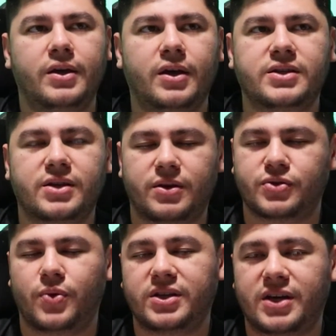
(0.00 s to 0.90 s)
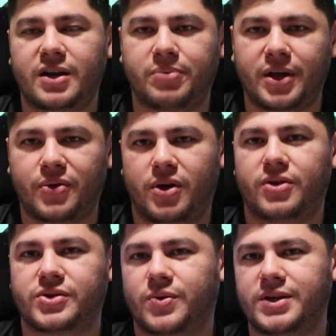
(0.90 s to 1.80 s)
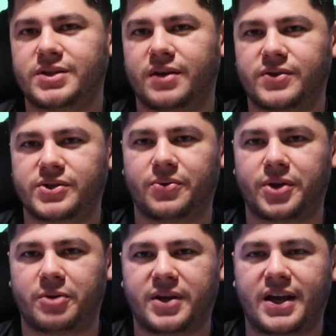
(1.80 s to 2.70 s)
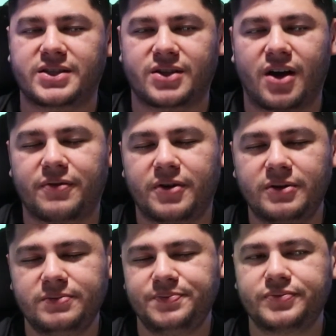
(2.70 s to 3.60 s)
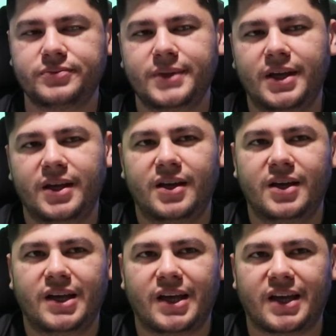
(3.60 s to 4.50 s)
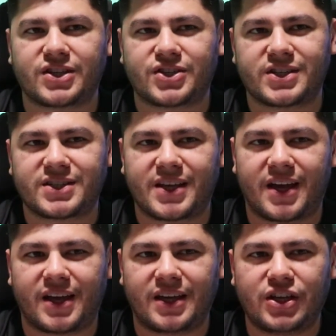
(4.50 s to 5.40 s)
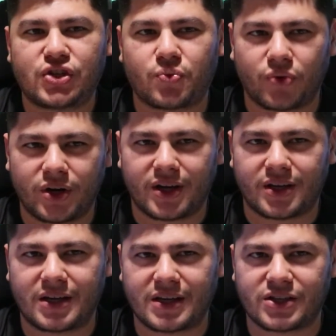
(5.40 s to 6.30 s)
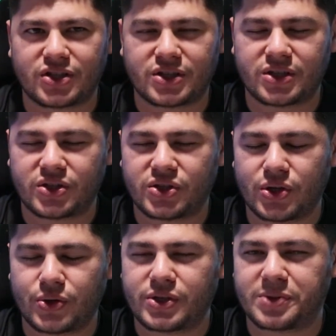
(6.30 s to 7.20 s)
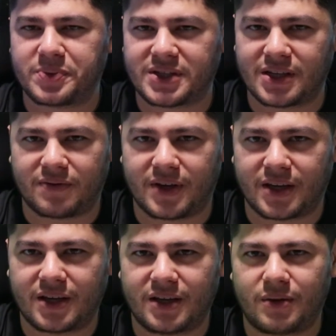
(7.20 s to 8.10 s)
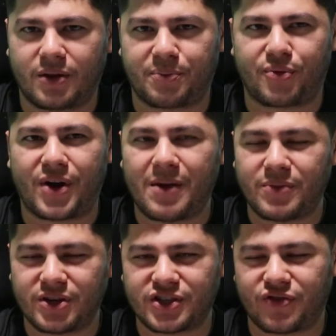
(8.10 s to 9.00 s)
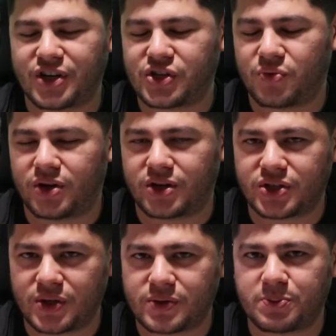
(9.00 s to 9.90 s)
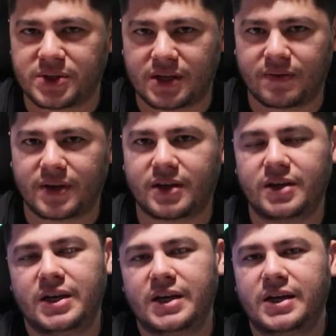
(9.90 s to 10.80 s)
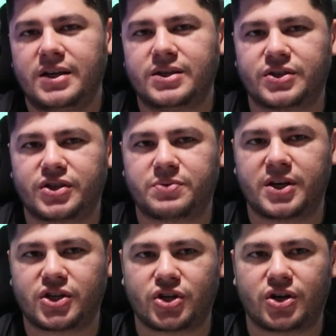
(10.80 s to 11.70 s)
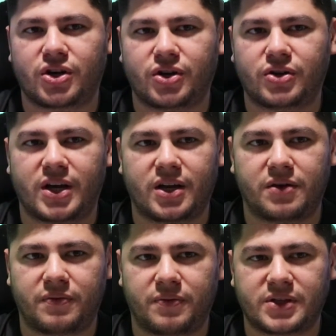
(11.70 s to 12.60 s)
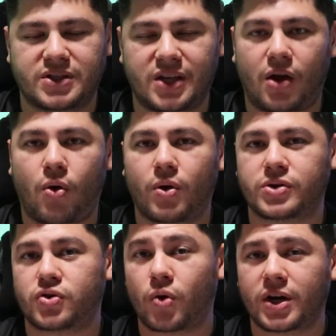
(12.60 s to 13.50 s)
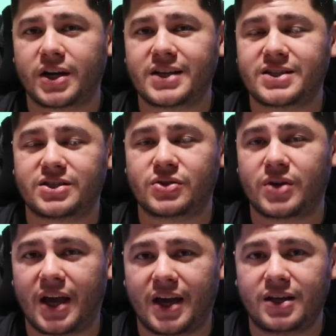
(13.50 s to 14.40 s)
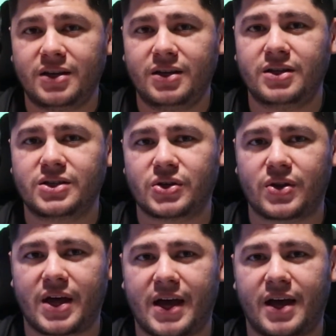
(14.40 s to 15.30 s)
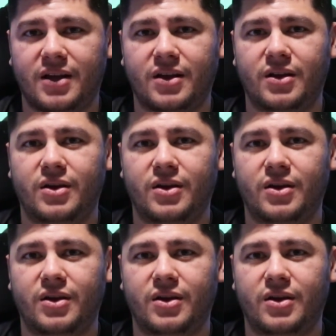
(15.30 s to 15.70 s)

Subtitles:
it's a way to kind of play with all the toys that physical therapy has to offer. It's just that each one is just so specific. The parameters for each one are so specific. So just make sure you kind of stay as organized as you can, so that